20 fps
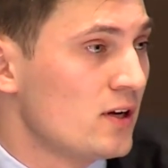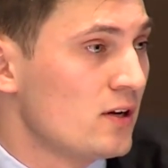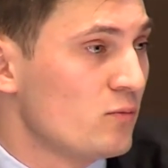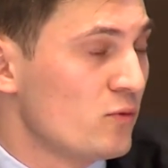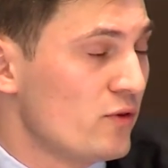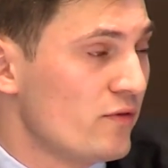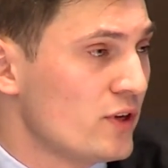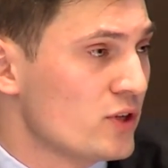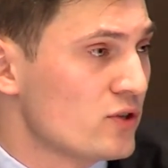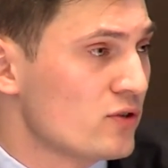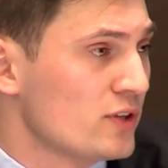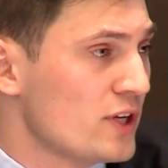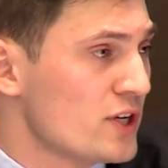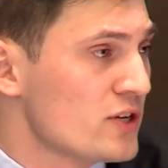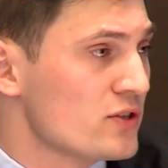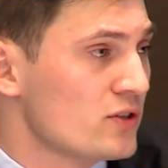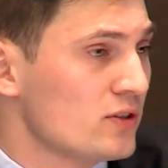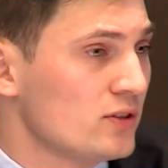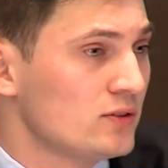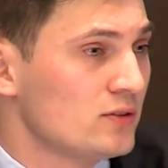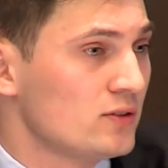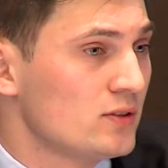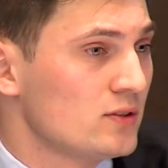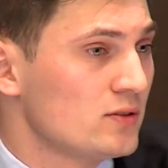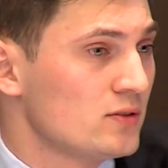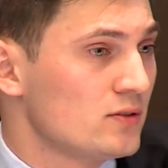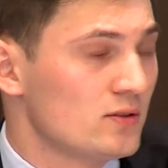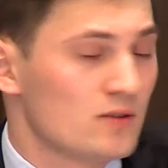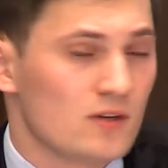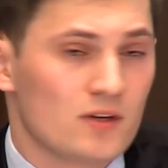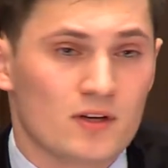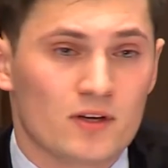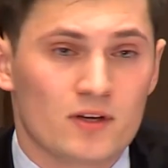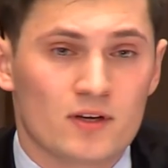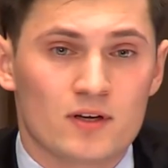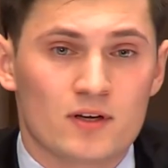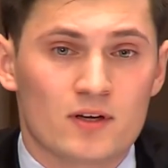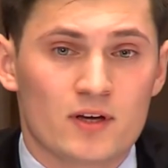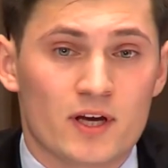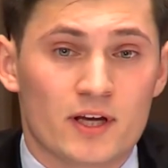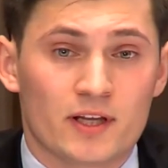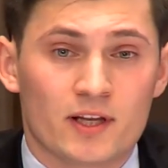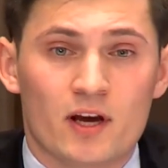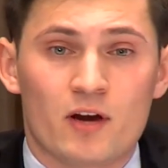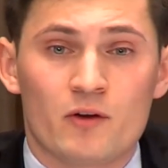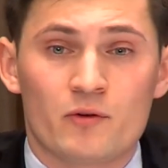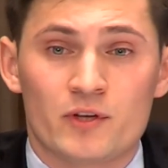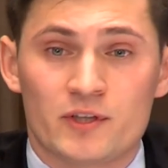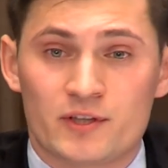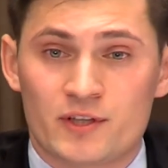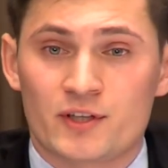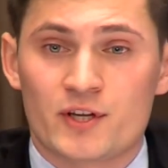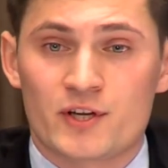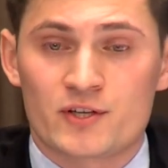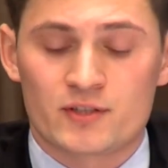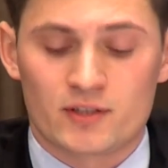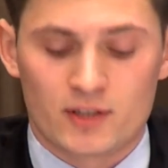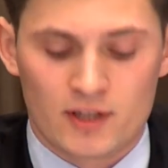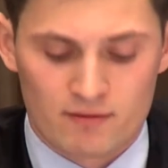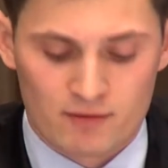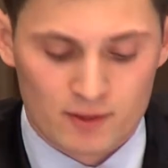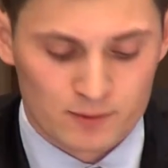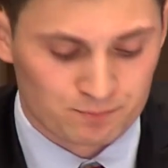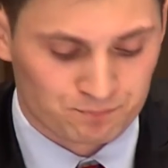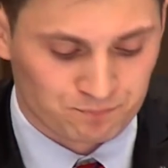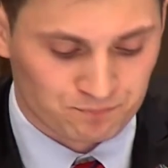moving to national, and now international level.